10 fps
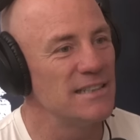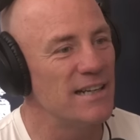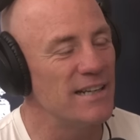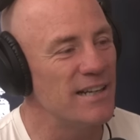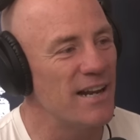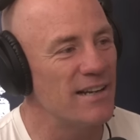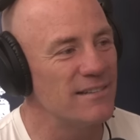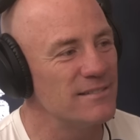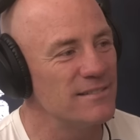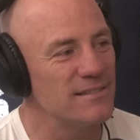Hey,
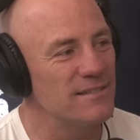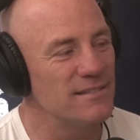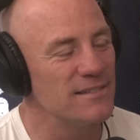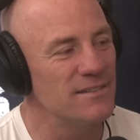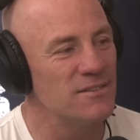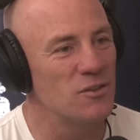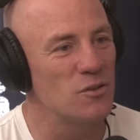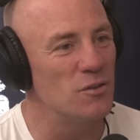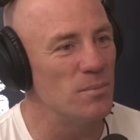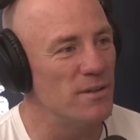it's
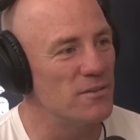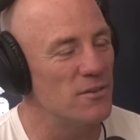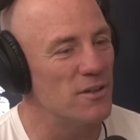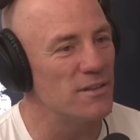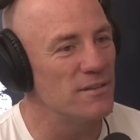not good to be inside.